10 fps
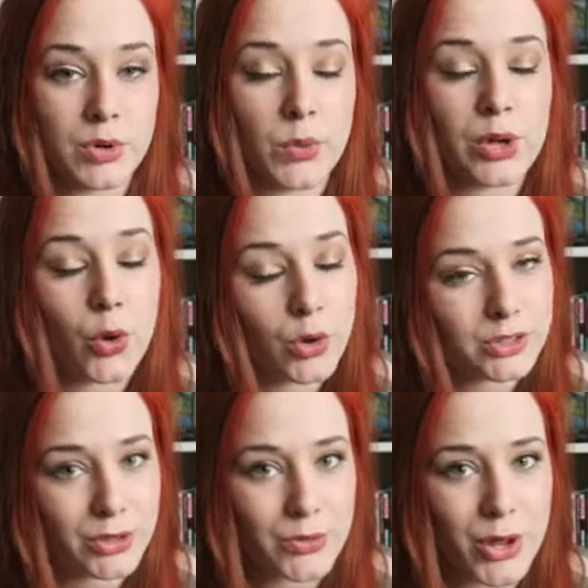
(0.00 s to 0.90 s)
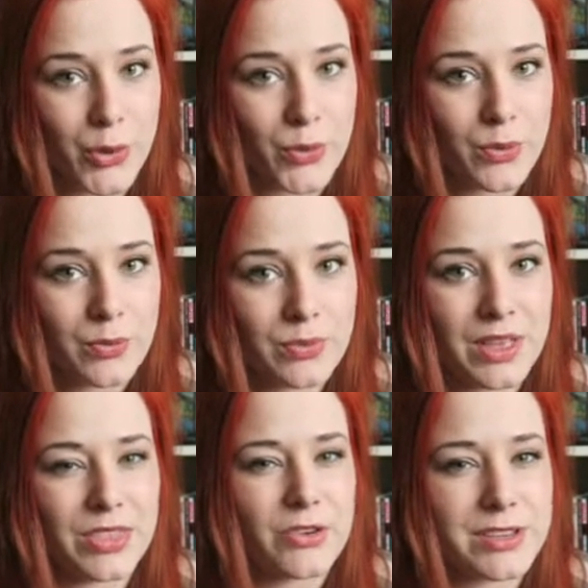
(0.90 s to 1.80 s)
but we also know
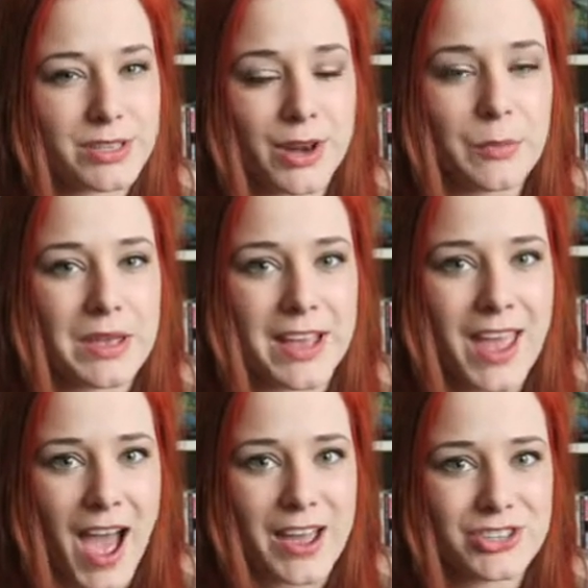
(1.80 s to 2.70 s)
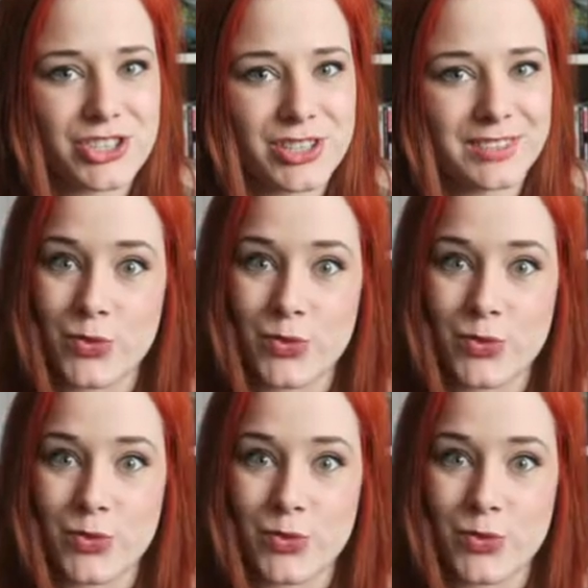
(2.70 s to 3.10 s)
that there is going to be a catch.